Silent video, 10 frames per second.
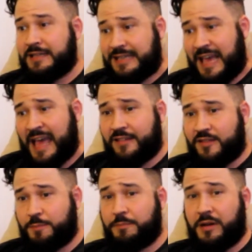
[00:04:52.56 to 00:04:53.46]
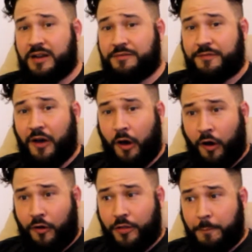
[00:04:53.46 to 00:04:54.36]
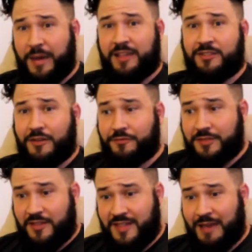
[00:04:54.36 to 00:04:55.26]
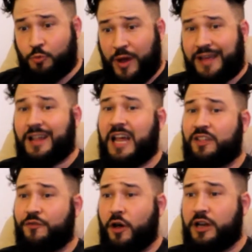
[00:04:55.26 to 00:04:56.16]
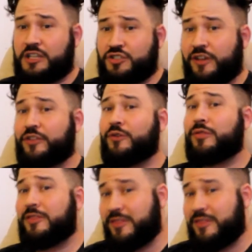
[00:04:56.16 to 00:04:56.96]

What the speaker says: Yes, but if all the best of the same weight class fought each other,